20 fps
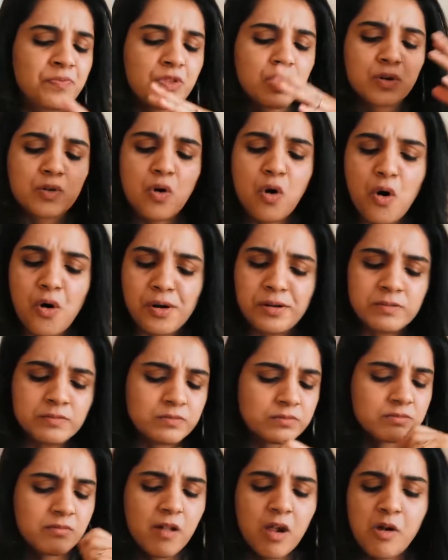The corn,
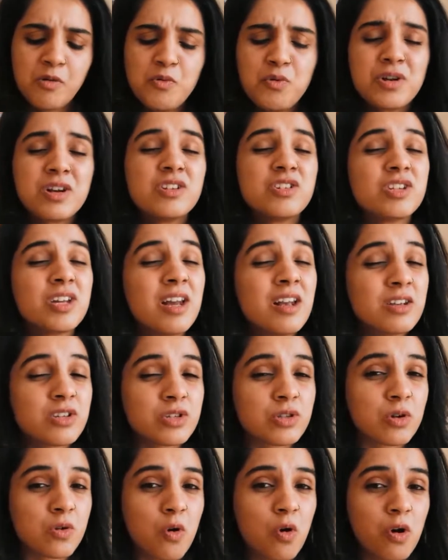you can
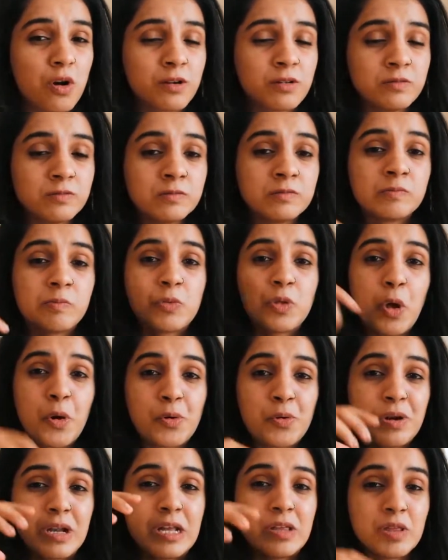taste the corn not
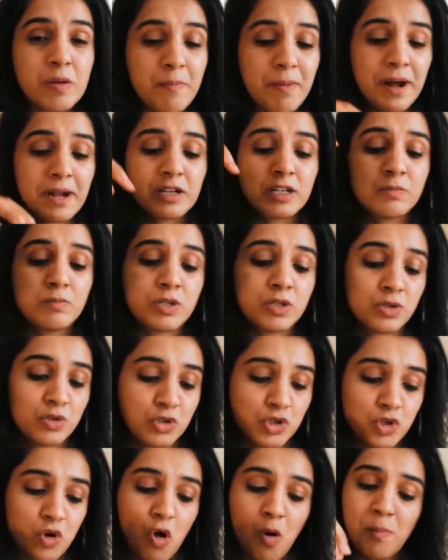only in the batter but on
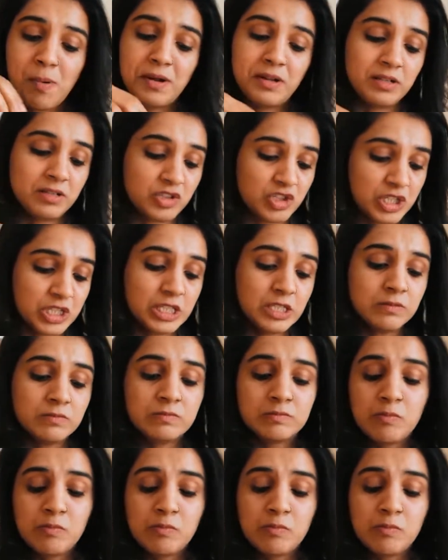the top and inside.